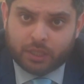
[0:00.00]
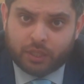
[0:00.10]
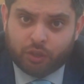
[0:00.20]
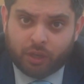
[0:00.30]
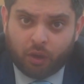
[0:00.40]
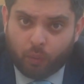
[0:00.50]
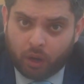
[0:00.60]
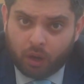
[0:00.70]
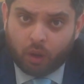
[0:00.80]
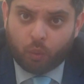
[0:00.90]
you can go
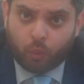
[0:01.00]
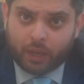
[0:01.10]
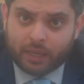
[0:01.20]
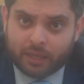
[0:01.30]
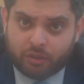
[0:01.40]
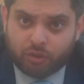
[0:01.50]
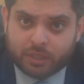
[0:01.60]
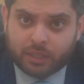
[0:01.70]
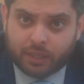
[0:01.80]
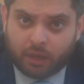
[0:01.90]
a long way in
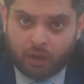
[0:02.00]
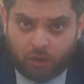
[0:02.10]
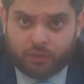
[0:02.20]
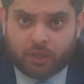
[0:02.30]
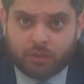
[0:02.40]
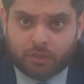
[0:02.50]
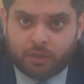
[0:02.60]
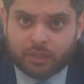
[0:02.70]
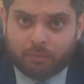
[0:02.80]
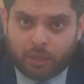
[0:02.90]
addressing a lot of the
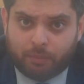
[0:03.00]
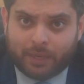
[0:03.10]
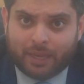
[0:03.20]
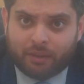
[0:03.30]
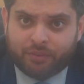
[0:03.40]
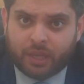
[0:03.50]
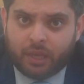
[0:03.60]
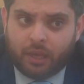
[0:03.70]
concerns that people have.